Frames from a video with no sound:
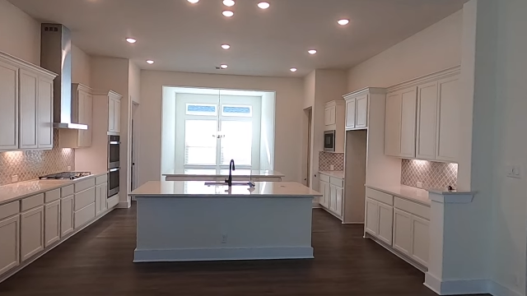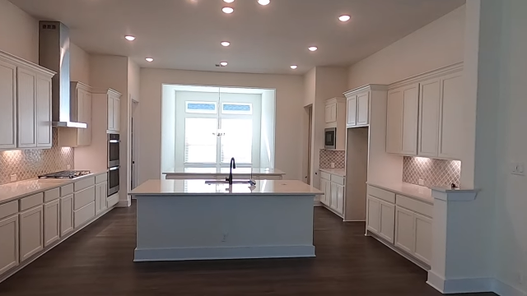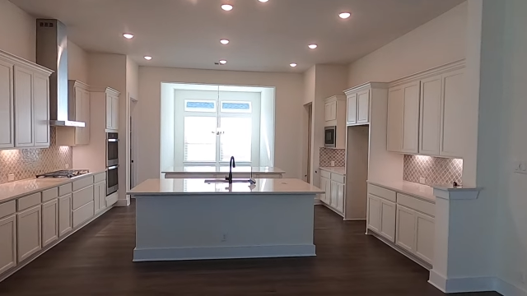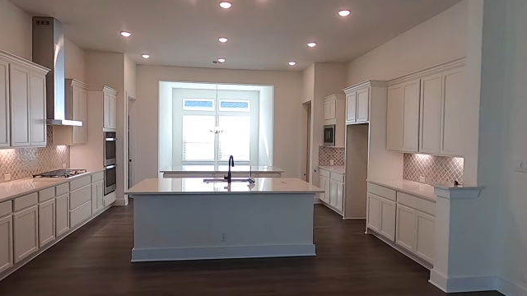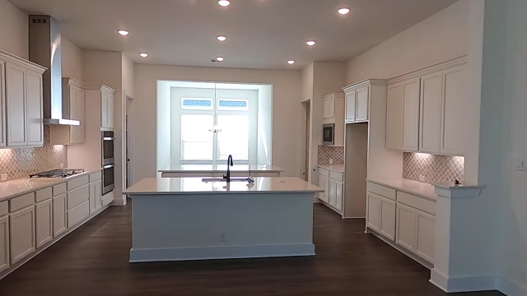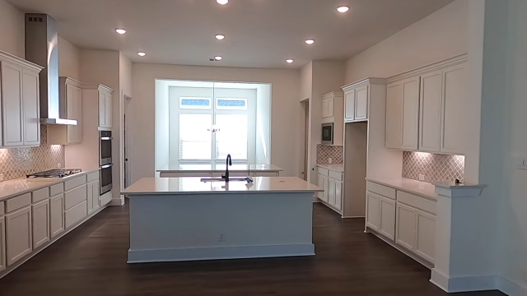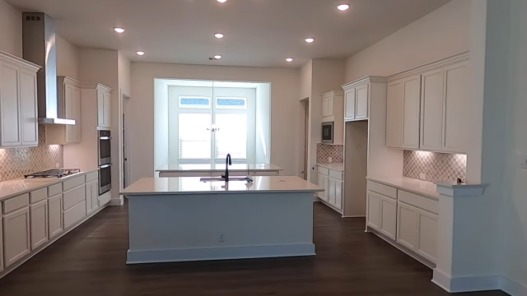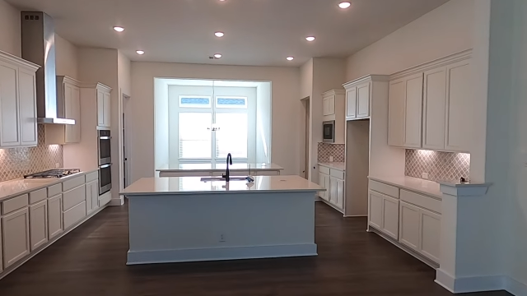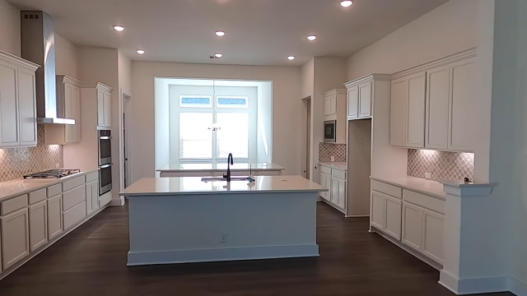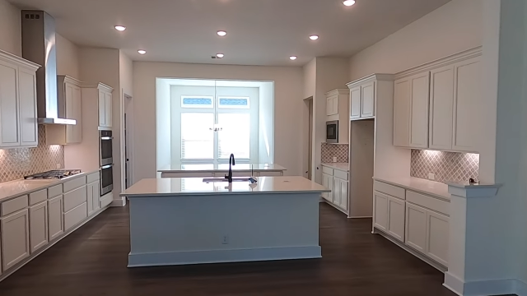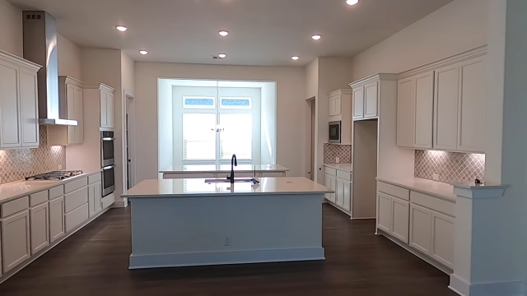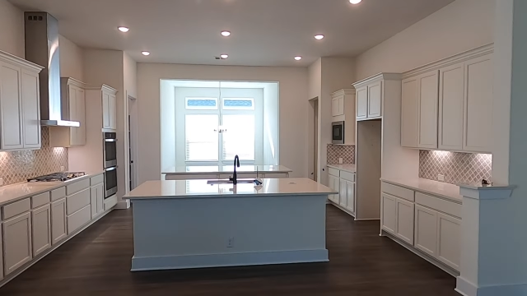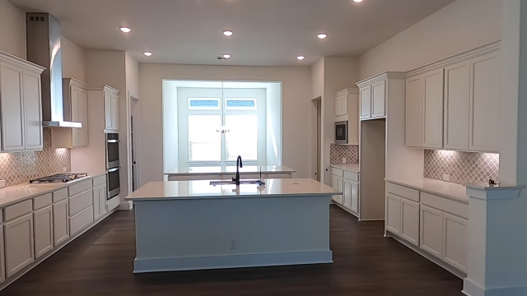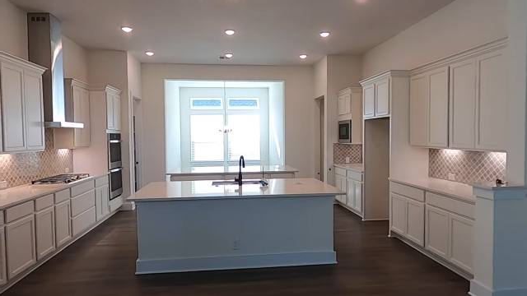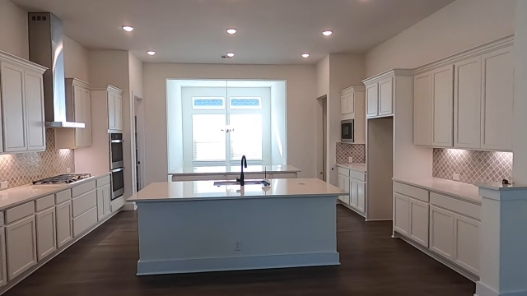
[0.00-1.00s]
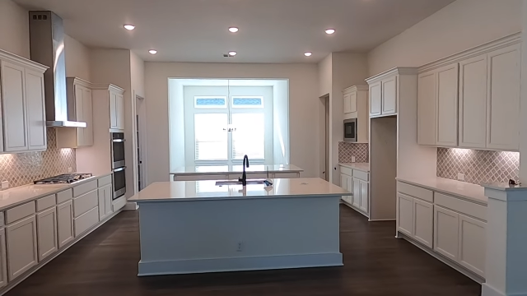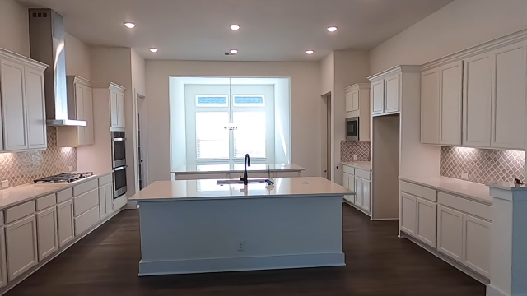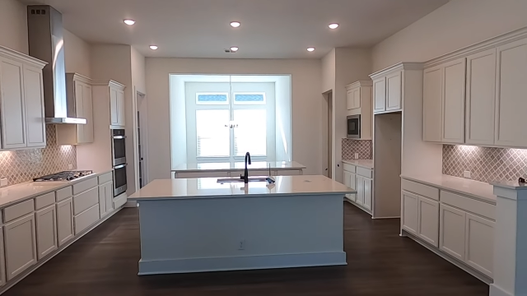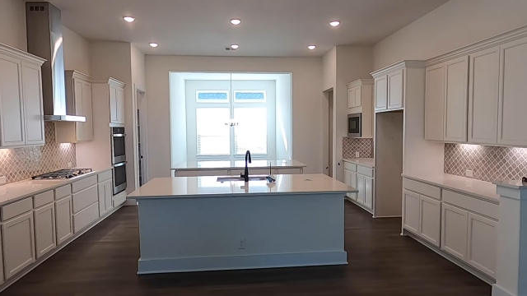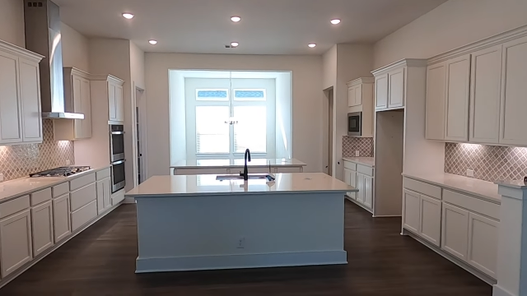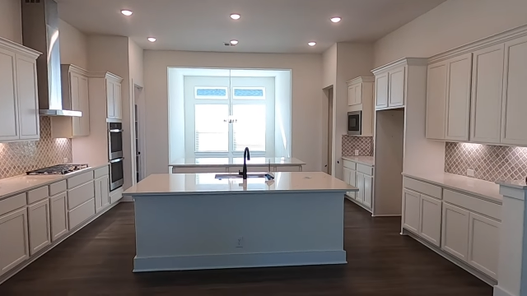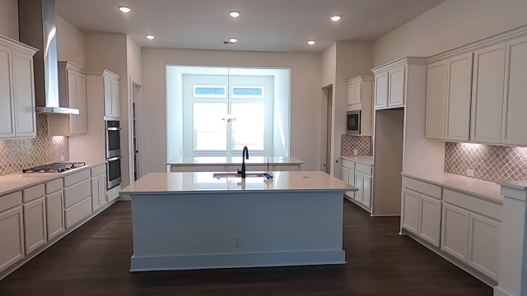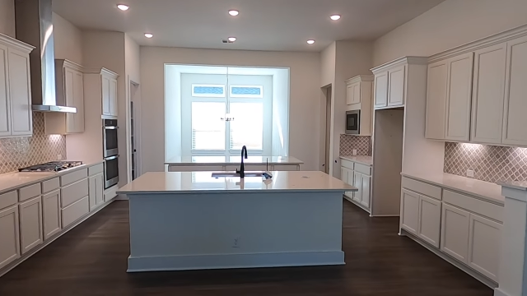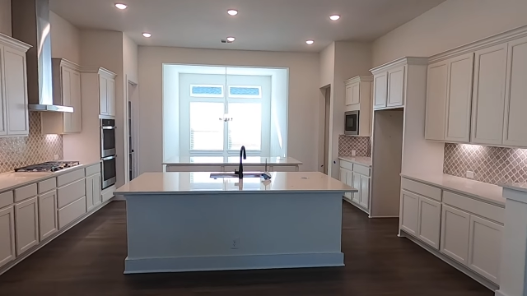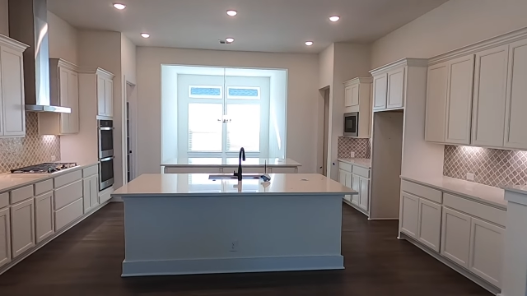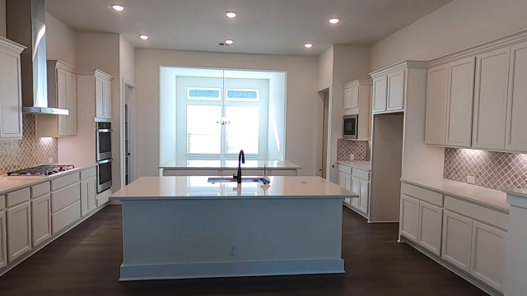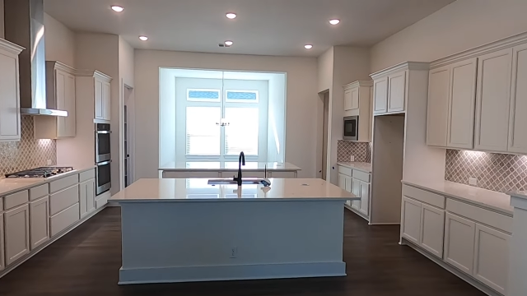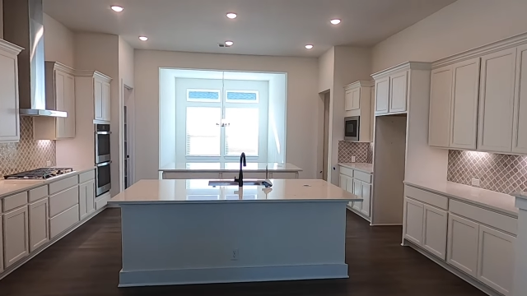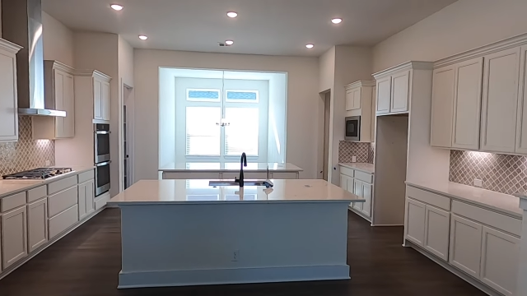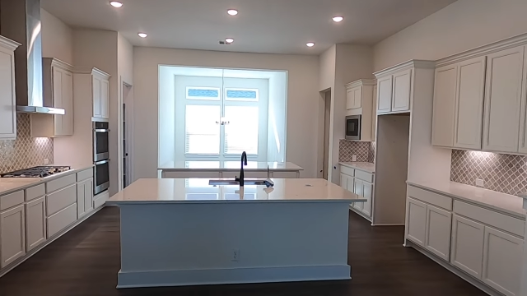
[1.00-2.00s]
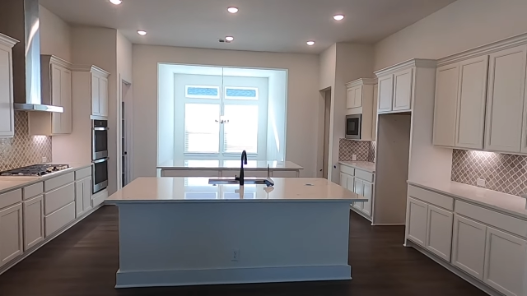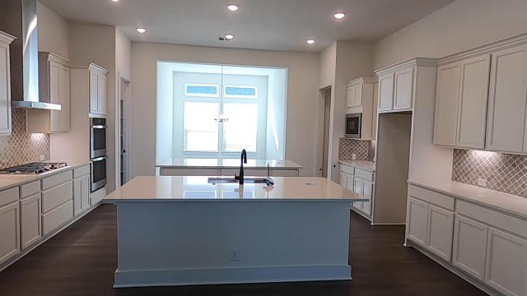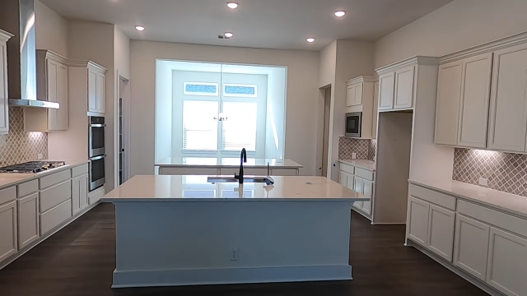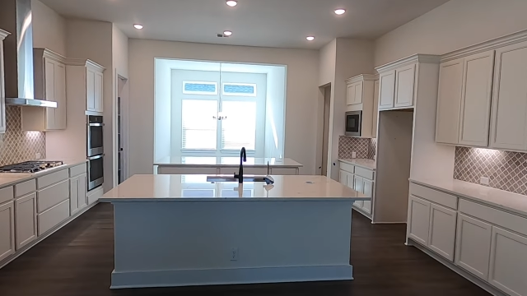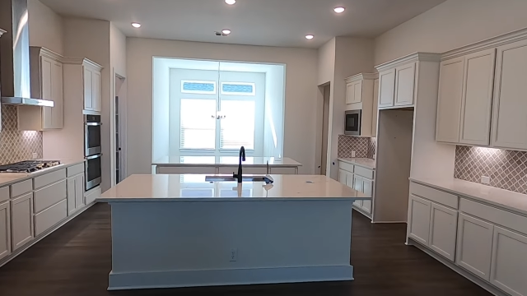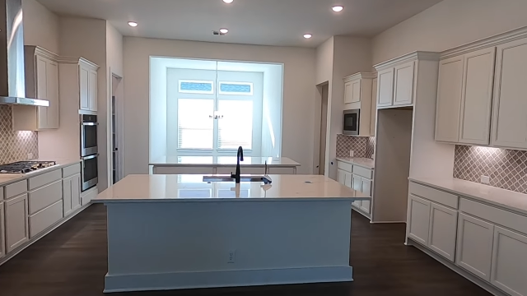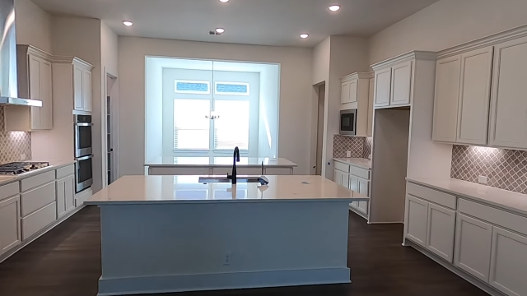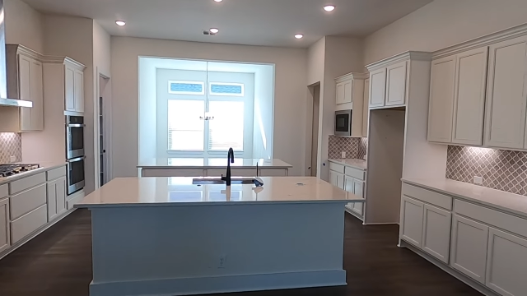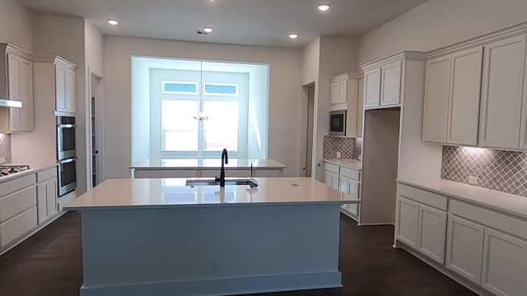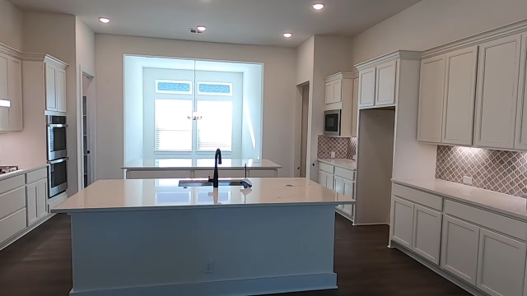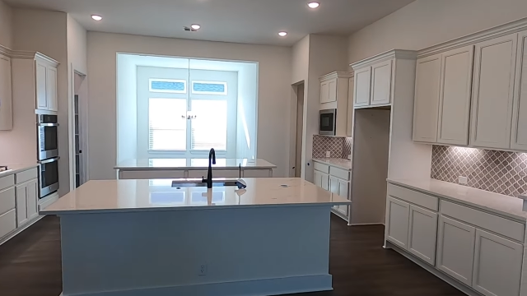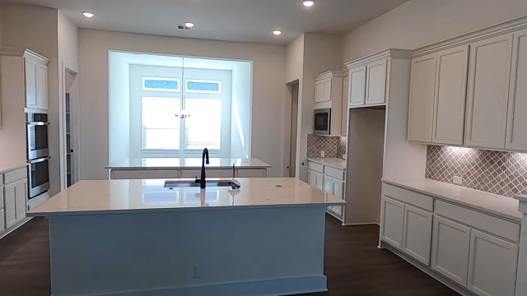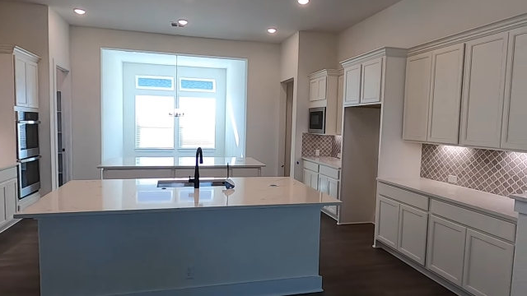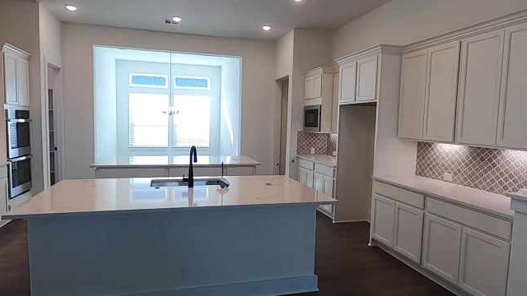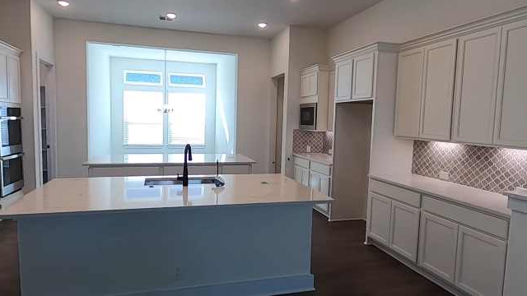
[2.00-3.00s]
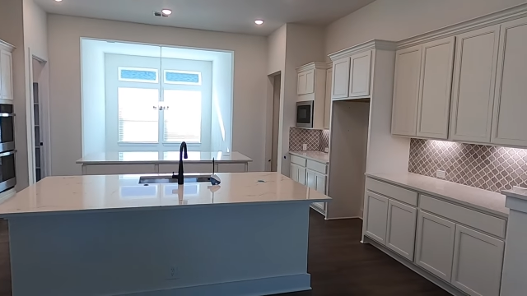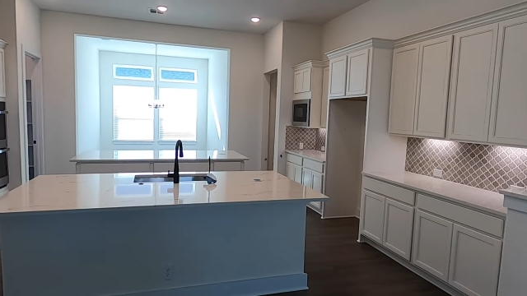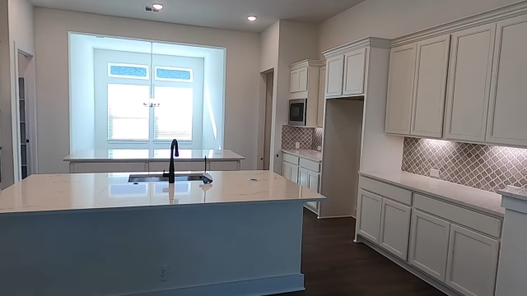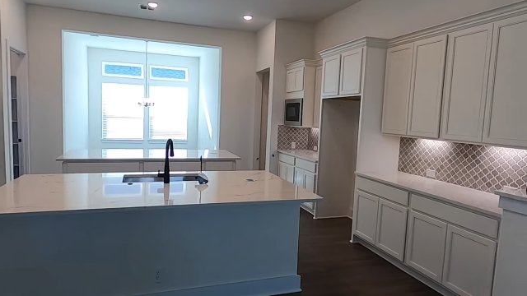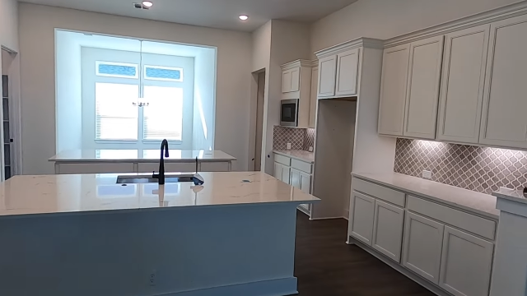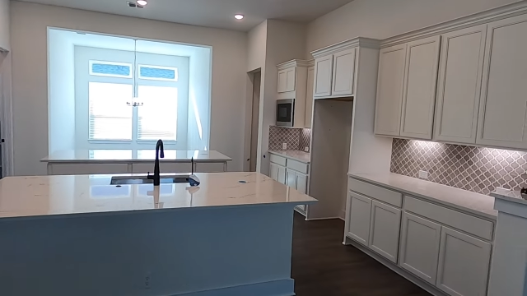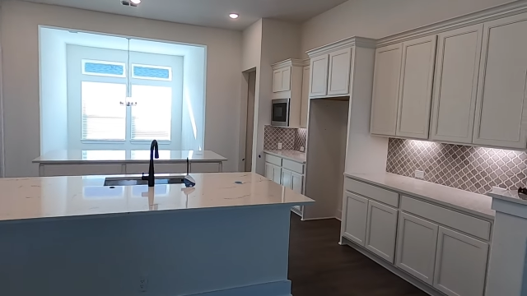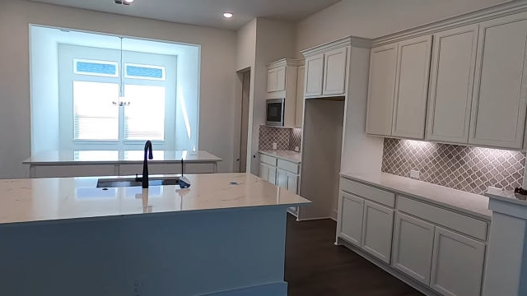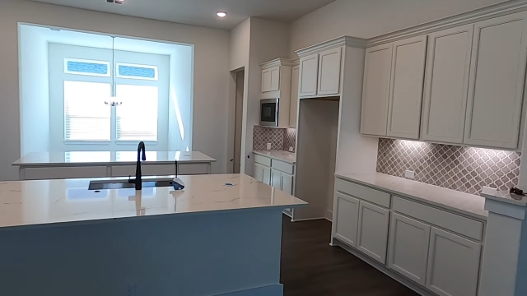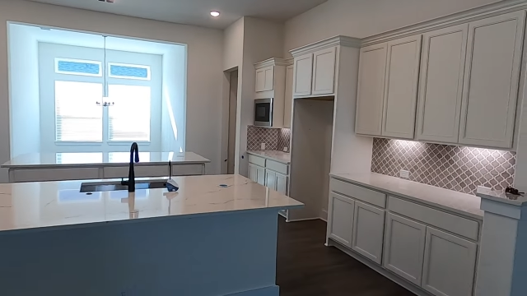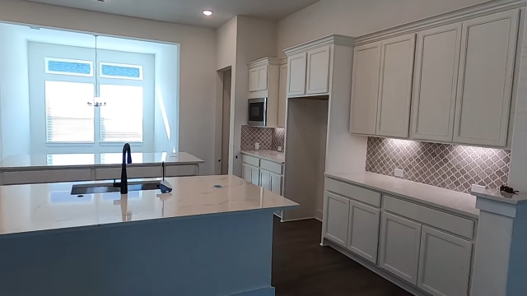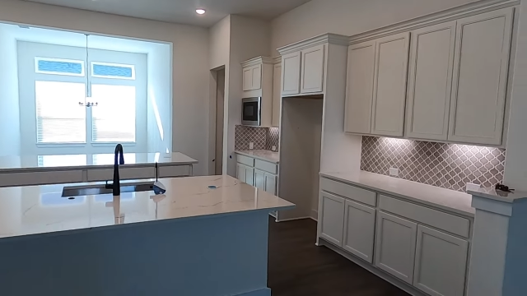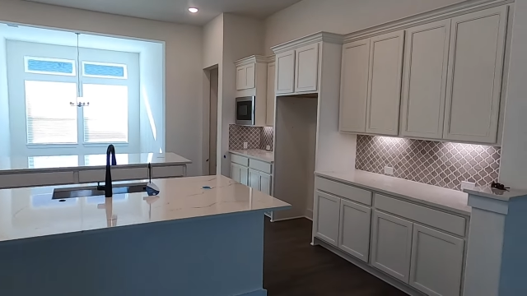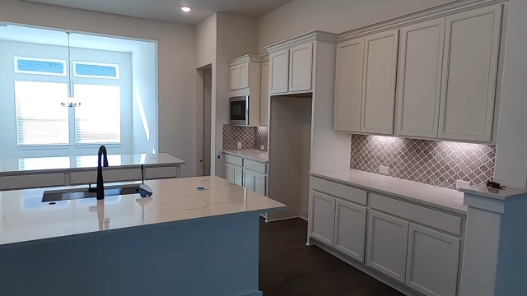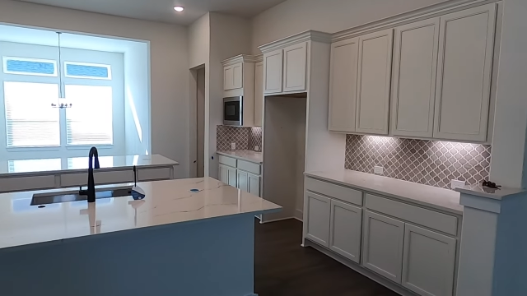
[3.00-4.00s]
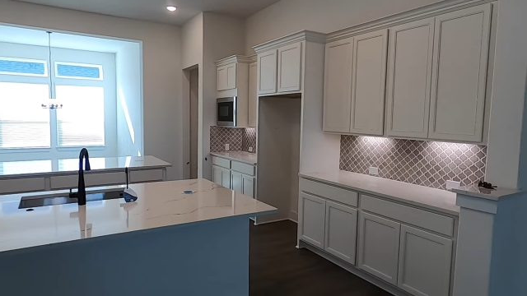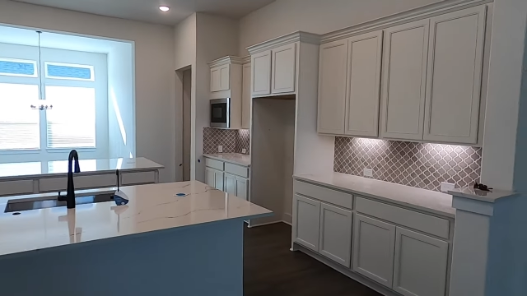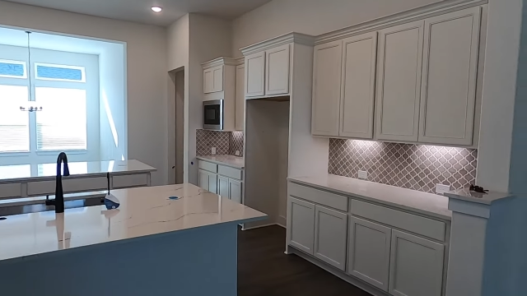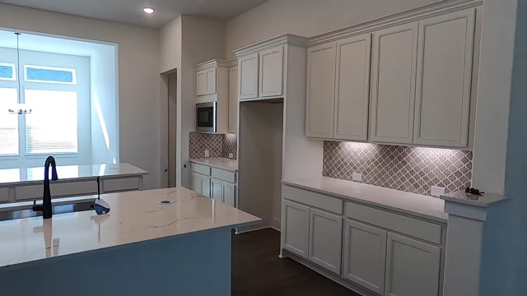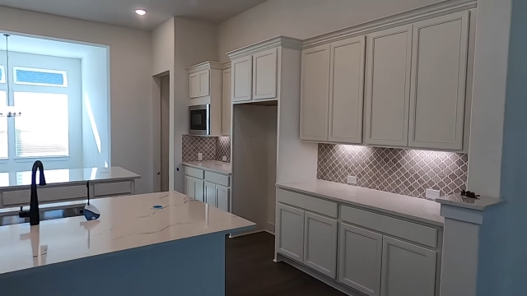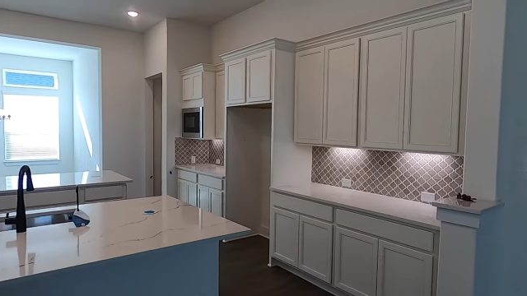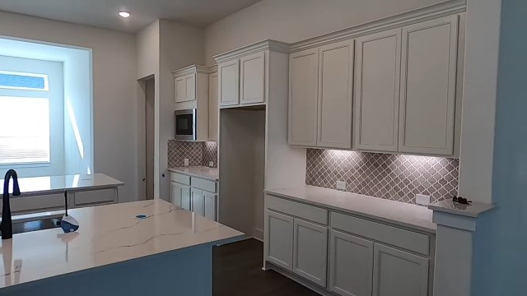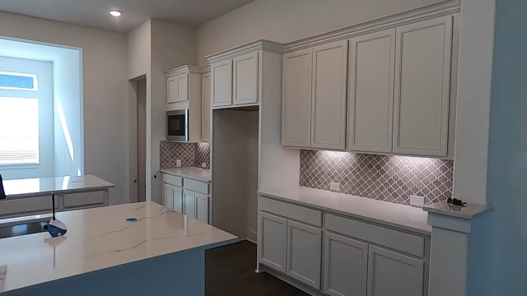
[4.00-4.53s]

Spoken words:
[unreadable: no face in view]